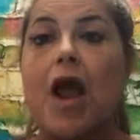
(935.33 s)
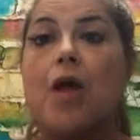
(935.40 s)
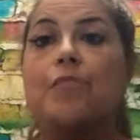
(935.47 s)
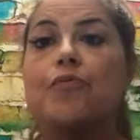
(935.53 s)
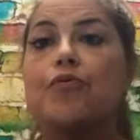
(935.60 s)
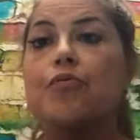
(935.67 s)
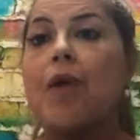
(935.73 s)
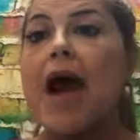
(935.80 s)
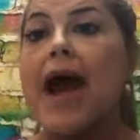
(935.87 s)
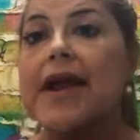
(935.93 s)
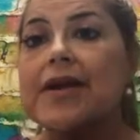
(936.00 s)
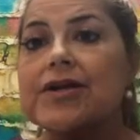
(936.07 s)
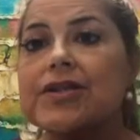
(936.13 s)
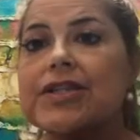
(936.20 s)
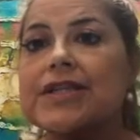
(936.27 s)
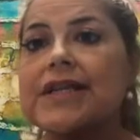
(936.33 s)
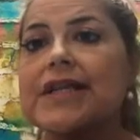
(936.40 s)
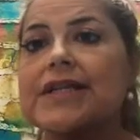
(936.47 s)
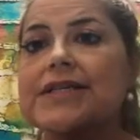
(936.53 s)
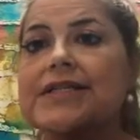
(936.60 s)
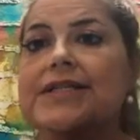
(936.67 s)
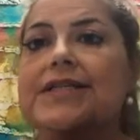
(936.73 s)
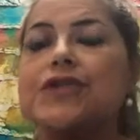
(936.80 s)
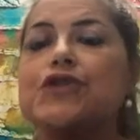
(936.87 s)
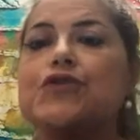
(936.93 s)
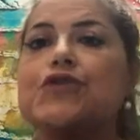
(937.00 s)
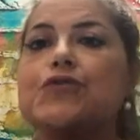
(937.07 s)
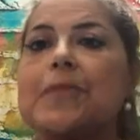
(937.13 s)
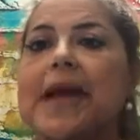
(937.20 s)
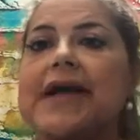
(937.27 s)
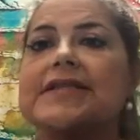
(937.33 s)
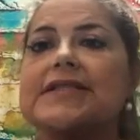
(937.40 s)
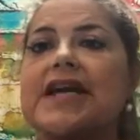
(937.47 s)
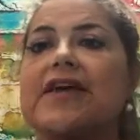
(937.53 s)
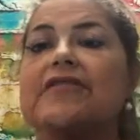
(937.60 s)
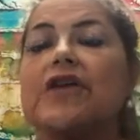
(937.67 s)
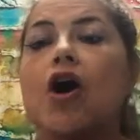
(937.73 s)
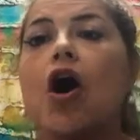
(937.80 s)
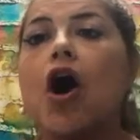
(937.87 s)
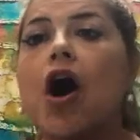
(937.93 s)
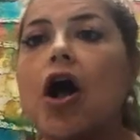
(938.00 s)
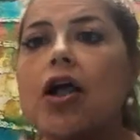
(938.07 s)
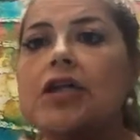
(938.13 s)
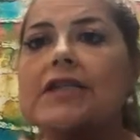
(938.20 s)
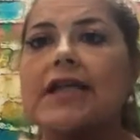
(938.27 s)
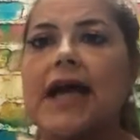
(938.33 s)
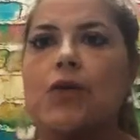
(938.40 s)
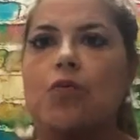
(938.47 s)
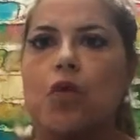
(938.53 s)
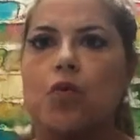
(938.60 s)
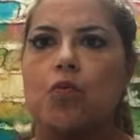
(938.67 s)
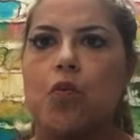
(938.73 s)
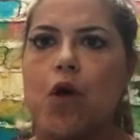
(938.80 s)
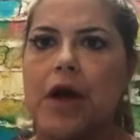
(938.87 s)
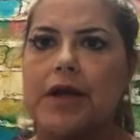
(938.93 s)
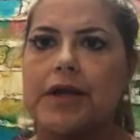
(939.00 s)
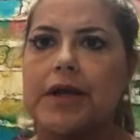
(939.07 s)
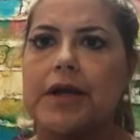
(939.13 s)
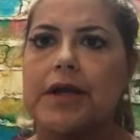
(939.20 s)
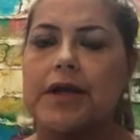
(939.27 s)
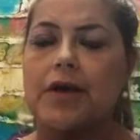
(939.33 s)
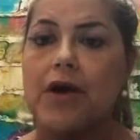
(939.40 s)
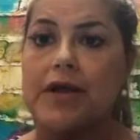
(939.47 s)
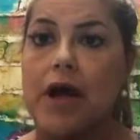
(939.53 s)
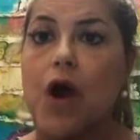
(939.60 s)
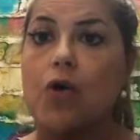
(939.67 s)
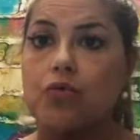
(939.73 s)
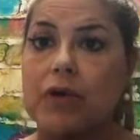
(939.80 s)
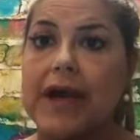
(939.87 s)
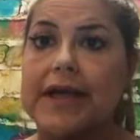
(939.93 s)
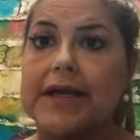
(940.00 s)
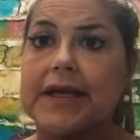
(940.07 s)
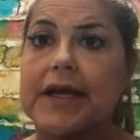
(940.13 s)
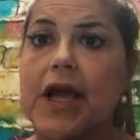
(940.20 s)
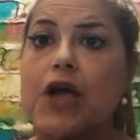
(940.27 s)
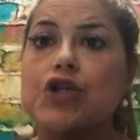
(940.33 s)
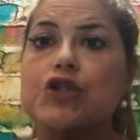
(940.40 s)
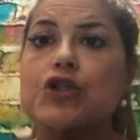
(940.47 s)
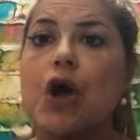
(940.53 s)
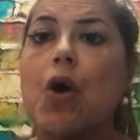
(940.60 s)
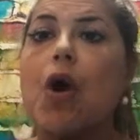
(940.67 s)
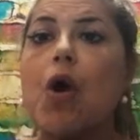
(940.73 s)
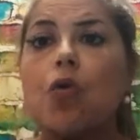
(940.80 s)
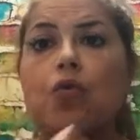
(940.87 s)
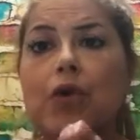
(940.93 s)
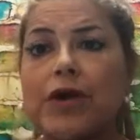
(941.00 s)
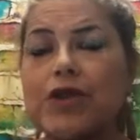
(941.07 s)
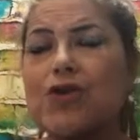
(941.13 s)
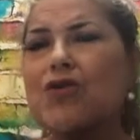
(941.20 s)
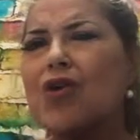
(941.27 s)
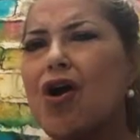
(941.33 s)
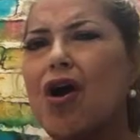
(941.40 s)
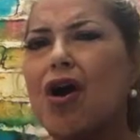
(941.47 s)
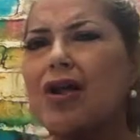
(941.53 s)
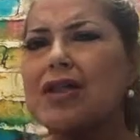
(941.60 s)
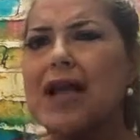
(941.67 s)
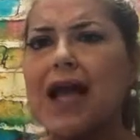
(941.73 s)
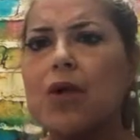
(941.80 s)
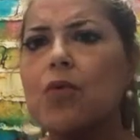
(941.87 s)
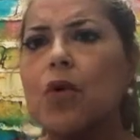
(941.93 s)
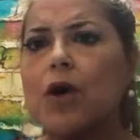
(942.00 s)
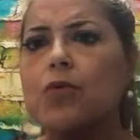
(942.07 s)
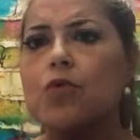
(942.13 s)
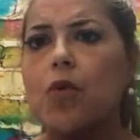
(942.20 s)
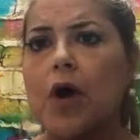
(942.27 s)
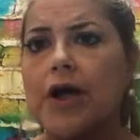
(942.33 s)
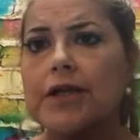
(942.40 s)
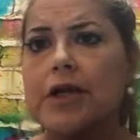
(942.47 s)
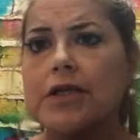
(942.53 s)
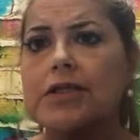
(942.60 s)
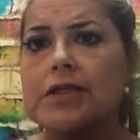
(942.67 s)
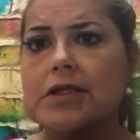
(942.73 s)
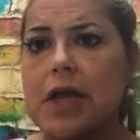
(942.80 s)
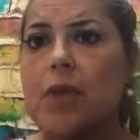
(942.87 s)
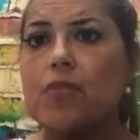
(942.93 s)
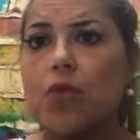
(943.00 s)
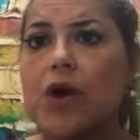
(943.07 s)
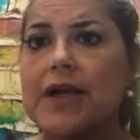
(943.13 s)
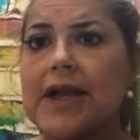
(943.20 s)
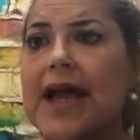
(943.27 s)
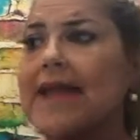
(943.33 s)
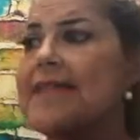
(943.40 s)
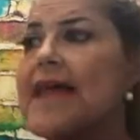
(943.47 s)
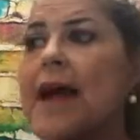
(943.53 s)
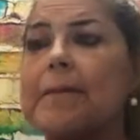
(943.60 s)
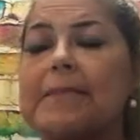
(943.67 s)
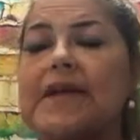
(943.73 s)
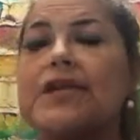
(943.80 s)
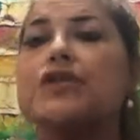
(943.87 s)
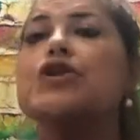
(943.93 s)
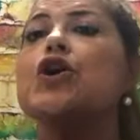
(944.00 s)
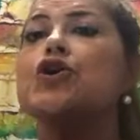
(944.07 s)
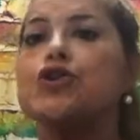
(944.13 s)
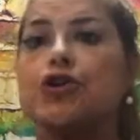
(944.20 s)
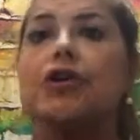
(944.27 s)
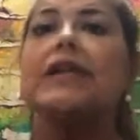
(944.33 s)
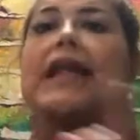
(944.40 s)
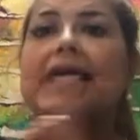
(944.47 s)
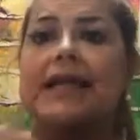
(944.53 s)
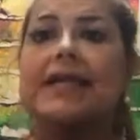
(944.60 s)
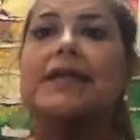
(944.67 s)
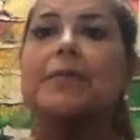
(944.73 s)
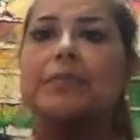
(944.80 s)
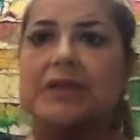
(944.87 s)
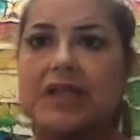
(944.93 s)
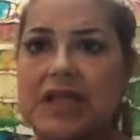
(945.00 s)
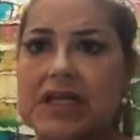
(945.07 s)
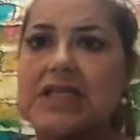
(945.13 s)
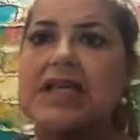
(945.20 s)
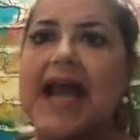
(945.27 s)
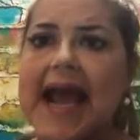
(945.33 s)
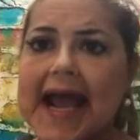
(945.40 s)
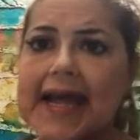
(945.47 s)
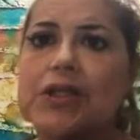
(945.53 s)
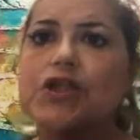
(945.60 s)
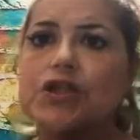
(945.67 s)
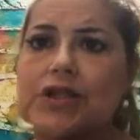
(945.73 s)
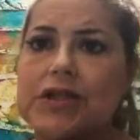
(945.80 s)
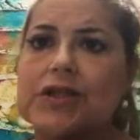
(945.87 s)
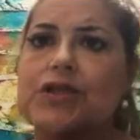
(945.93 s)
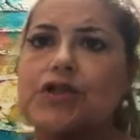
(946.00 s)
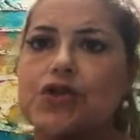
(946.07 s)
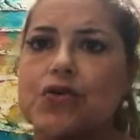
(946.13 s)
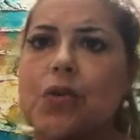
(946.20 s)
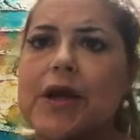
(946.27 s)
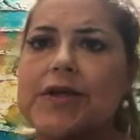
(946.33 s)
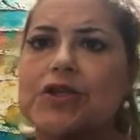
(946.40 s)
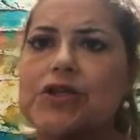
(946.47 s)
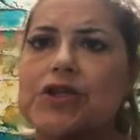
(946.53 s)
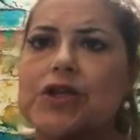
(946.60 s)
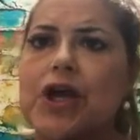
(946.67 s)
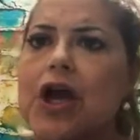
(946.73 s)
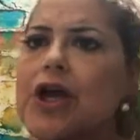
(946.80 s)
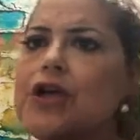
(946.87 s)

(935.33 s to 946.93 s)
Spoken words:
Prior to this, these two men have called 911 already. So when you call 911 on someone, that means you're letting the police handle the situation.